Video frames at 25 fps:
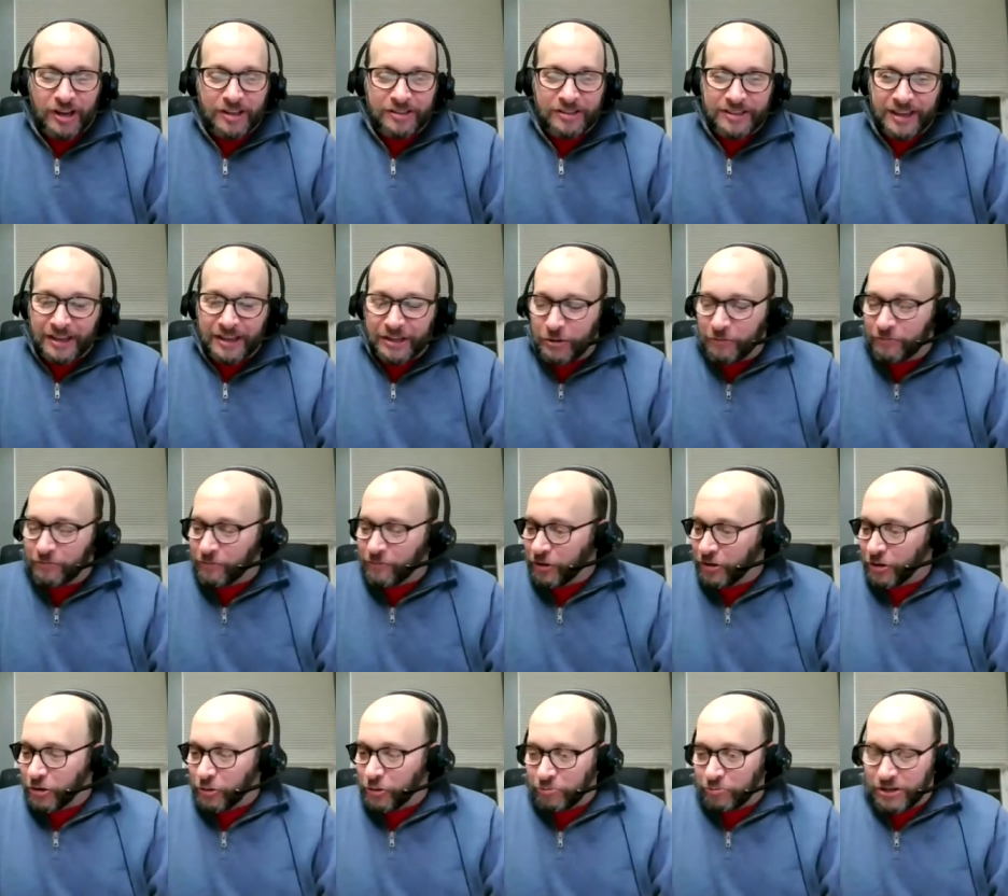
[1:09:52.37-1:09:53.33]
Uh, thank you for
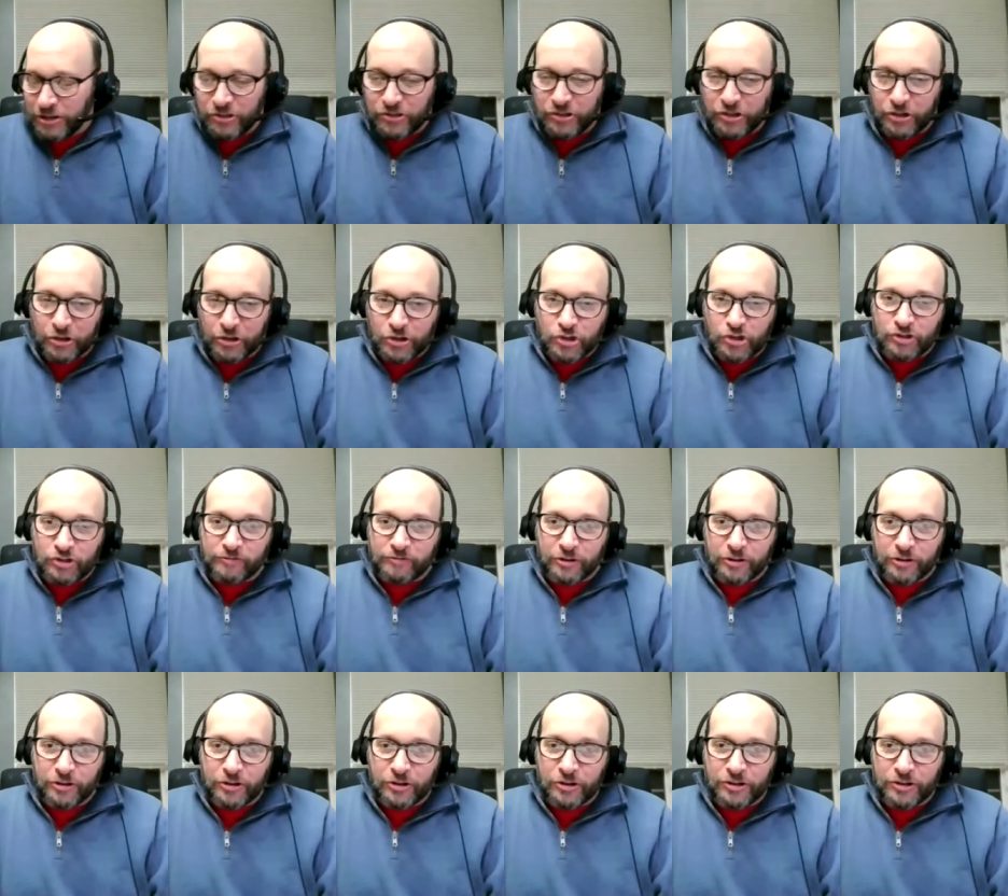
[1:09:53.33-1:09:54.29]
your research,
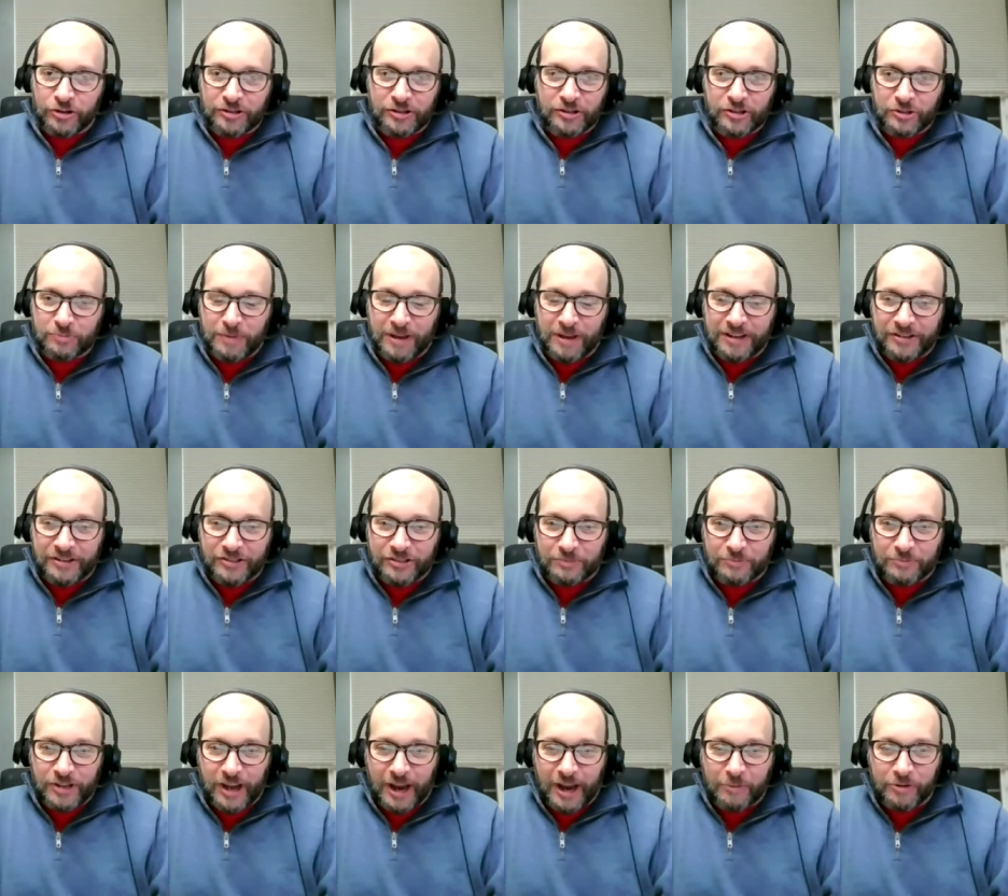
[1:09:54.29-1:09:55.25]
for spending
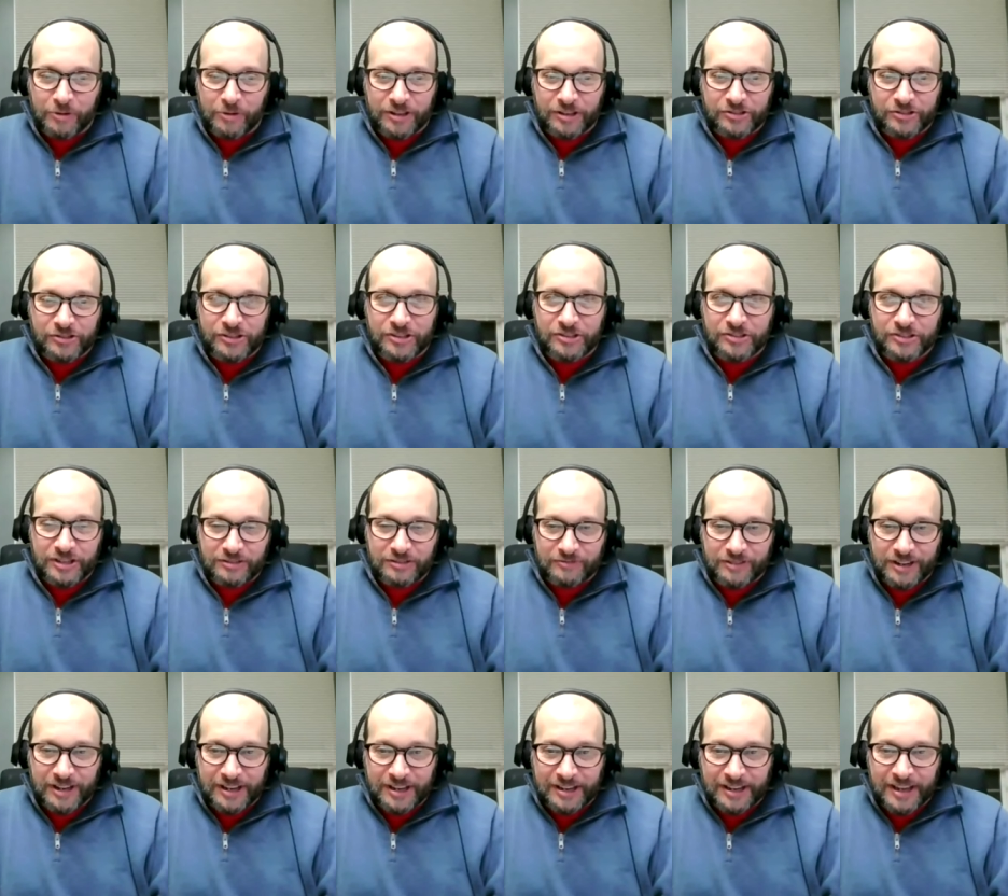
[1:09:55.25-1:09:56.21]
some time with us this
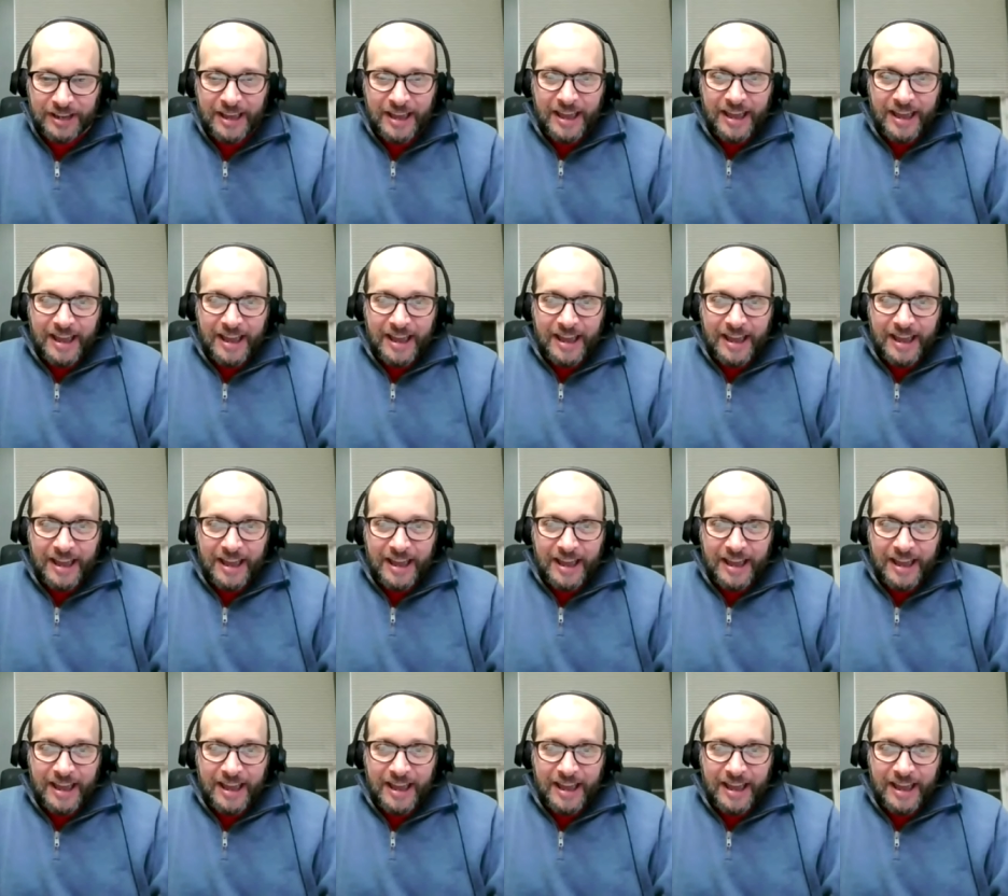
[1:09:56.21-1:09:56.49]
evening,